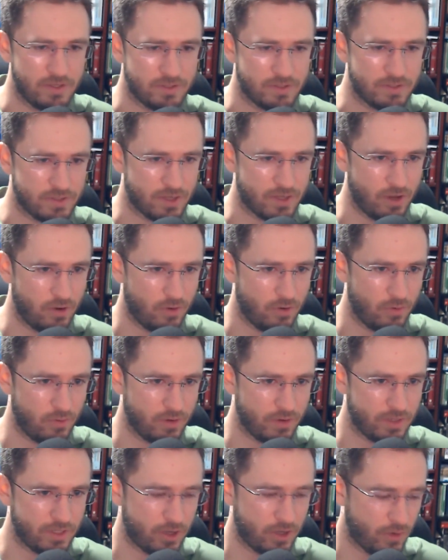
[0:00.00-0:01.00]

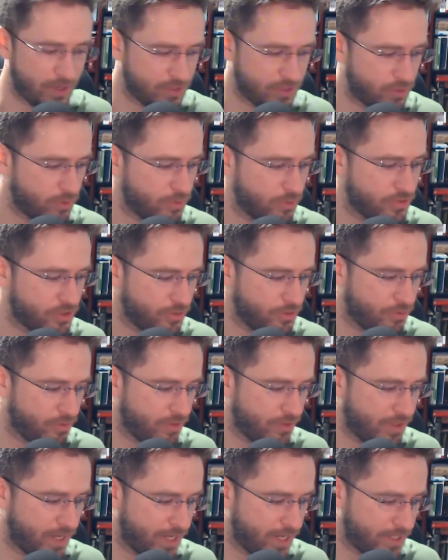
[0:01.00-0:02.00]
So, you know, I told you
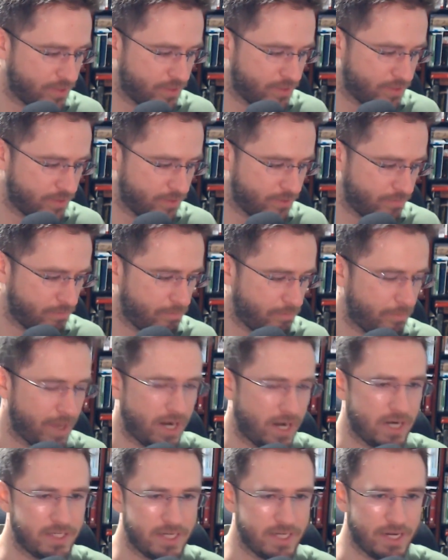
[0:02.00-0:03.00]
that
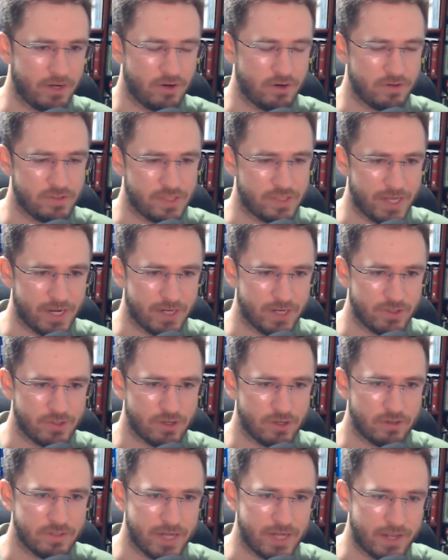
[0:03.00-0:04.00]
meditators, they can
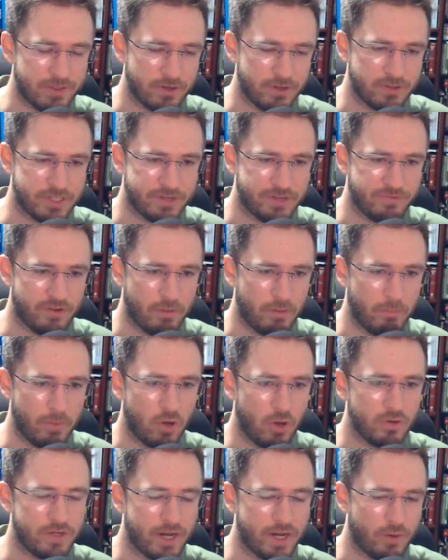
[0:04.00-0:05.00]
turn down their default
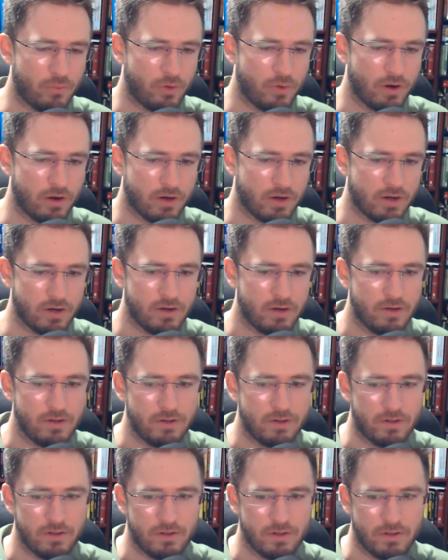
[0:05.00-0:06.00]
mode network
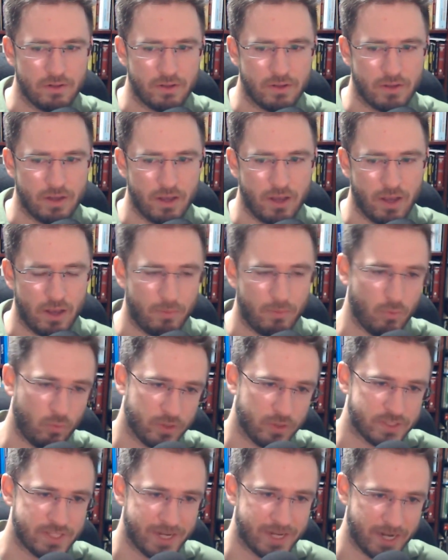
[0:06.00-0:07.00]
um,
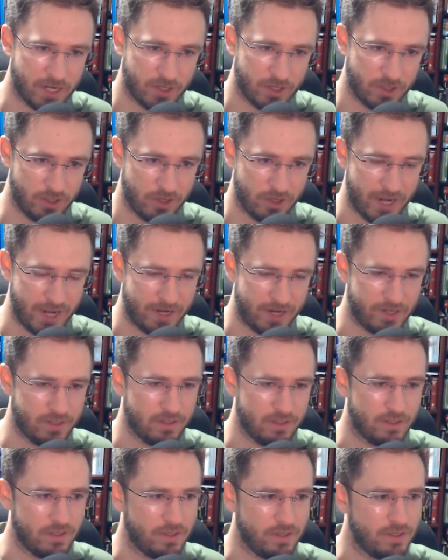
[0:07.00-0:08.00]
once they get good at it.
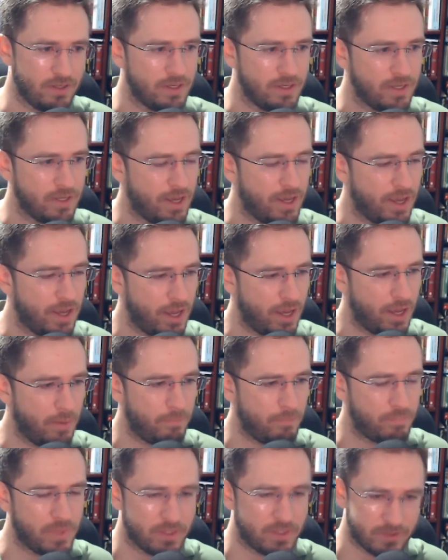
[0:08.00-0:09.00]

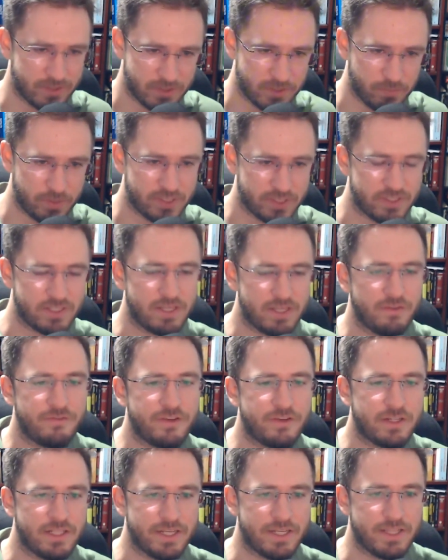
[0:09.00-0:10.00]
Um,
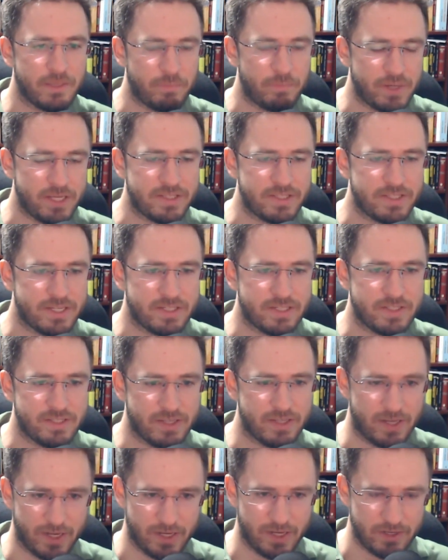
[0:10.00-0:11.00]
specifically, the P C
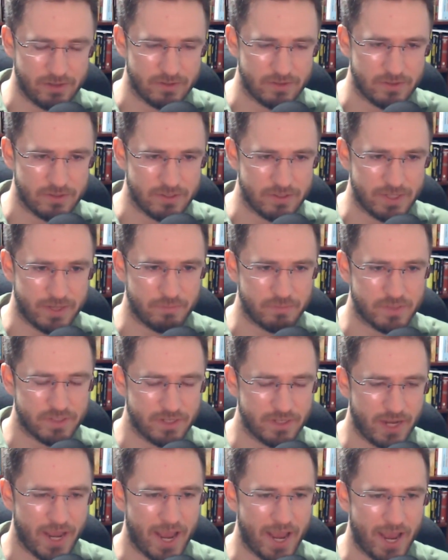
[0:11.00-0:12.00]
C seems
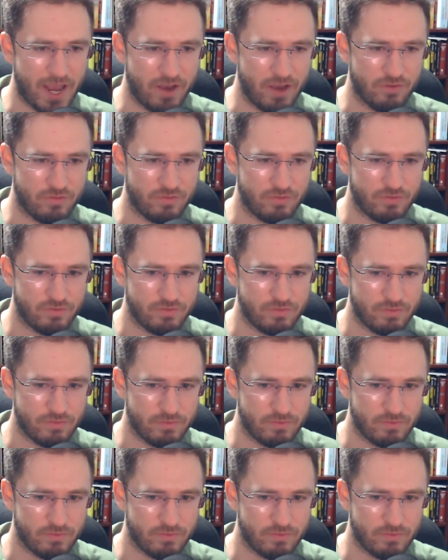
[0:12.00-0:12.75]
to have